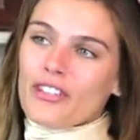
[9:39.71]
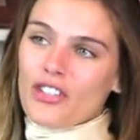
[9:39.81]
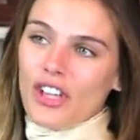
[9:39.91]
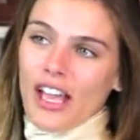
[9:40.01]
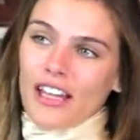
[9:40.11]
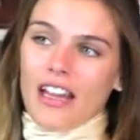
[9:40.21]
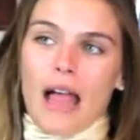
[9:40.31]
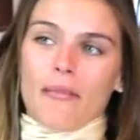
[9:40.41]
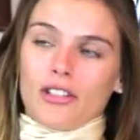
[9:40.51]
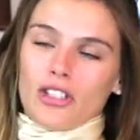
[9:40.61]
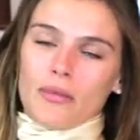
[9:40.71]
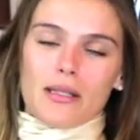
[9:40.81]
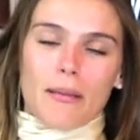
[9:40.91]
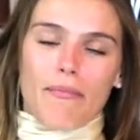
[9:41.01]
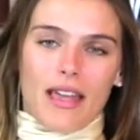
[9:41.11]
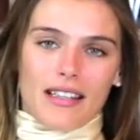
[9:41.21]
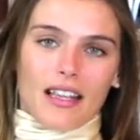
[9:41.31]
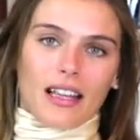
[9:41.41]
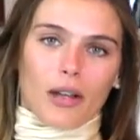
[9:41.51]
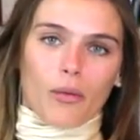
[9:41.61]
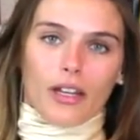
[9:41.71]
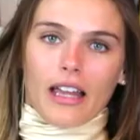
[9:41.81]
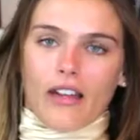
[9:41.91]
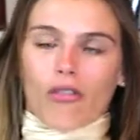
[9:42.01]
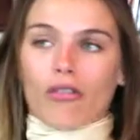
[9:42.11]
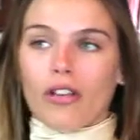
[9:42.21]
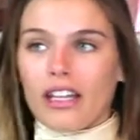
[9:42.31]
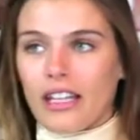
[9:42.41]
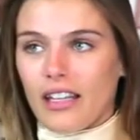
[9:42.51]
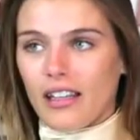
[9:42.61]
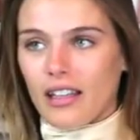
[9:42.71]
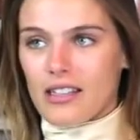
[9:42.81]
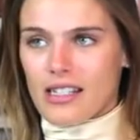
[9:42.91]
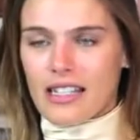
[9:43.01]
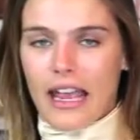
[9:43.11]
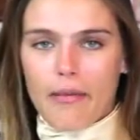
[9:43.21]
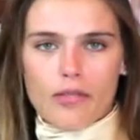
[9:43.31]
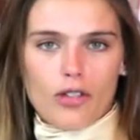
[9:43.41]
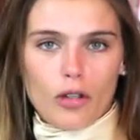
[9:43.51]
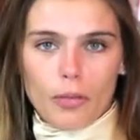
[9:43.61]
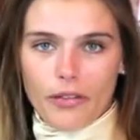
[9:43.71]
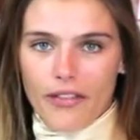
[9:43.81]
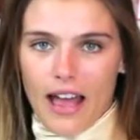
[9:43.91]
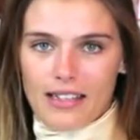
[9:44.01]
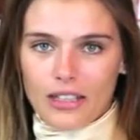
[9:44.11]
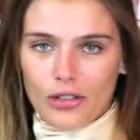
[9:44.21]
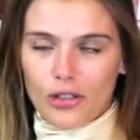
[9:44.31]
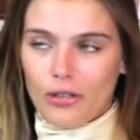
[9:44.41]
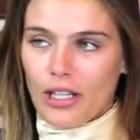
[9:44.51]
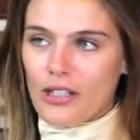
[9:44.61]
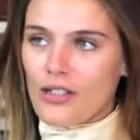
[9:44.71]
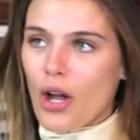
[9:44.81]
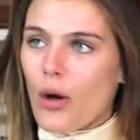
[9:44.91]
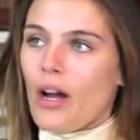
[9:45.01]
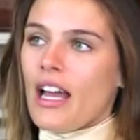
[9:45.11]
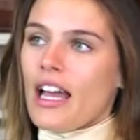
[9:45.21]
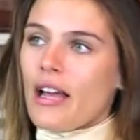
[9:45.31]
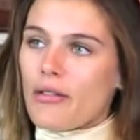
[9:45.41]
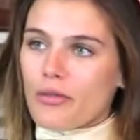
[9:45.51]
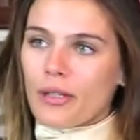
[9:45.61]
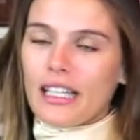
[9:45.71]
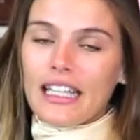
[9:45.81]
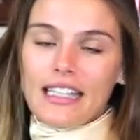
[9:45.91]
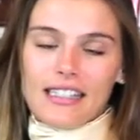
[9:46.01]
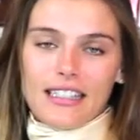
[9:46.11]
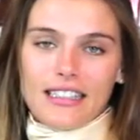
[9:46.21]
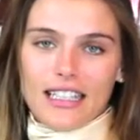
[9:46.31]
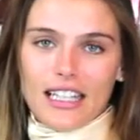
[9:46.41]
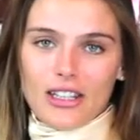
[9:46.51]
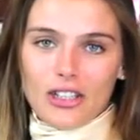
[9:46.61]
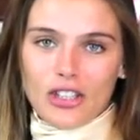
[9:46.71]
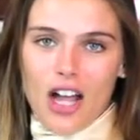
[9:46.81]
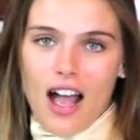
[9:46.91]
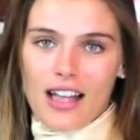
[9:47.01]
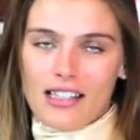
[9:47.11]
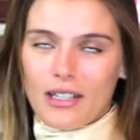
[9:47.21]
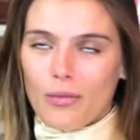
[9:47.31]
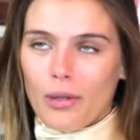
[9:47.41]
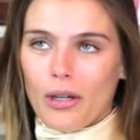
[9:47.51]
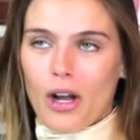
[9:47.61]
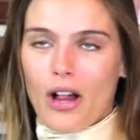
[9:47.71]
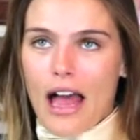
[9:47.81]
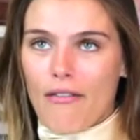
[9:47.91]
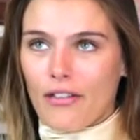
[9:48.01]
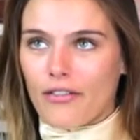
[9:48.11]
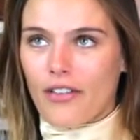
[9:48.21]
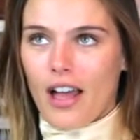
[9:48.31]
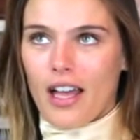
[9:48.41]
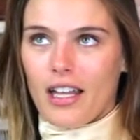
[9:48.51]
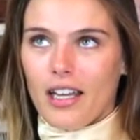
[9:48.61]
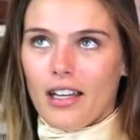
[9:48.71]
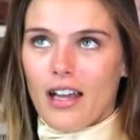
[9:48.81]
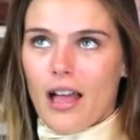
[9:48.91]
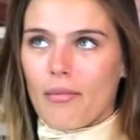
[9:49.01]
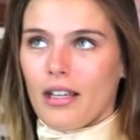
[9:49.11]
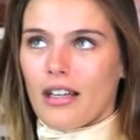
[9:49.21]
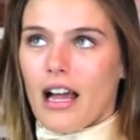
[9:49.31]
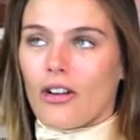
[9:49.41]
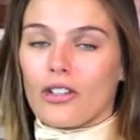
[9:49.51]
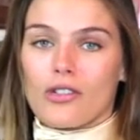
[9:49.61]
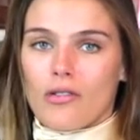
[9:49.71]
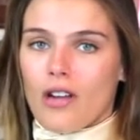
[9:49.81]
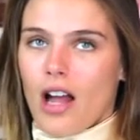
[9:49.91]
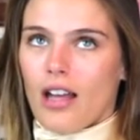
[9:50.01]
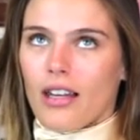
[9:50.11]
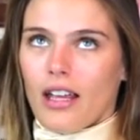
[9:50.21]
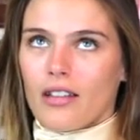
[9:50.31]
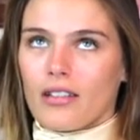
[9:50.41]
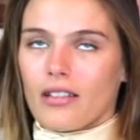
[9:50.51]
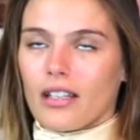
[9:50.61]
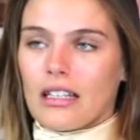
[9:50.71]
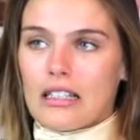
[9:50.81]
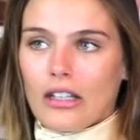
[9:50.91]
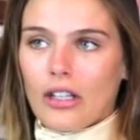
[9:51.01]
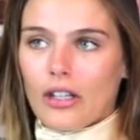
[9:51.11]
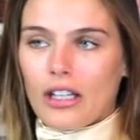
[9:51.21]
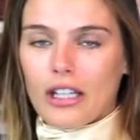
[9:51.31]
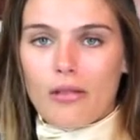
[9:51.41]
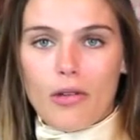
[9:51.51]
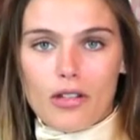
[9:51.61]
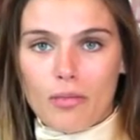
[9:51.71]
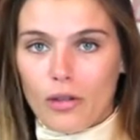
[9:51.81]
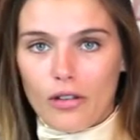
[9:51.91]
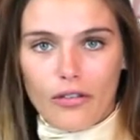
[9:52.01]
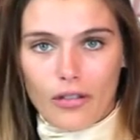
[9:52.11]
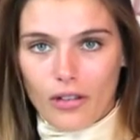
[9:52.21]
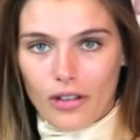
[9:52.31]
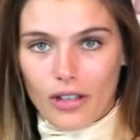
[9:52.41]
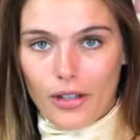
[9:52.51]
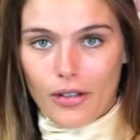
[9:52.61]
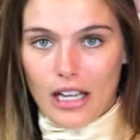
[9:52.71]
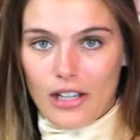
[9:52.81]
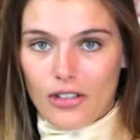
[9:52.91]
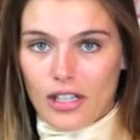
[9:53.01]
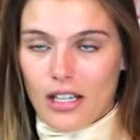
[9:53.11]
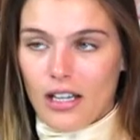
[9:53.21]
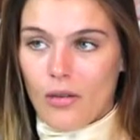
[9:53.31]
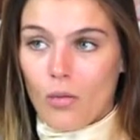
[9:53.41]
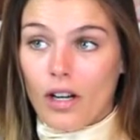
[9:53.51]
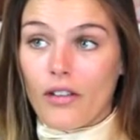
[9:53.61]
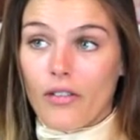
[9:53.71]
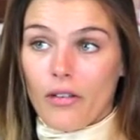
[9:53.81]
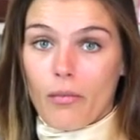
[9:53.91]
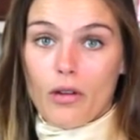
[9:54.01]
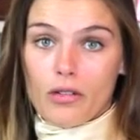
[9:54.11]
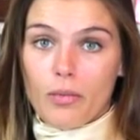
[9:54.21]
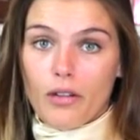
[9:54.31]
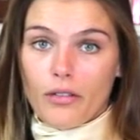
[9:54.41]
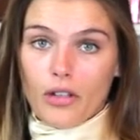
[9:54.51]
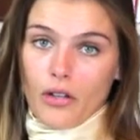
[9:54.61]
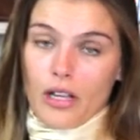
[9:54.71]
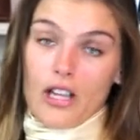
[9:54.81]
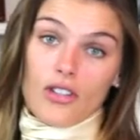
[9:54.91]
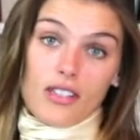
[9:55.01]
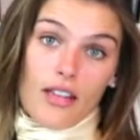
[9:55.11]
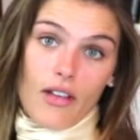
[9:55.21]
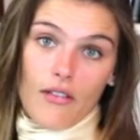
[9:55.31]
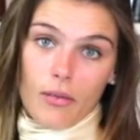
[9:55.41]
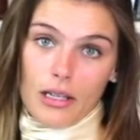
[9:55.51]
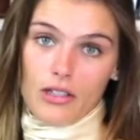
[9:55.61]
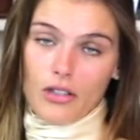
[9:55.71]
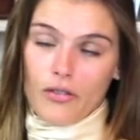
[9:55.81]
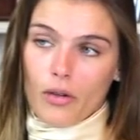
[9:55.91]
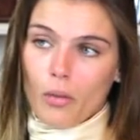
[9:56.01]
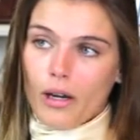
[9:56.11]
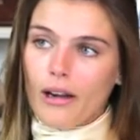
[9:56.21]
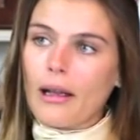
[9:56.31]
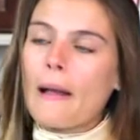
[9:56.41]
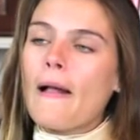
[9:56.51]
Jen, I mean, she was amazing. Like we like really, and Sam's super fast at shooting, so it was really easy to get the shots, and we were all having fun. And I mean, how could you not? Like, it's literally the most beautiful location, one of the most beautiful locations I've ever been to for work.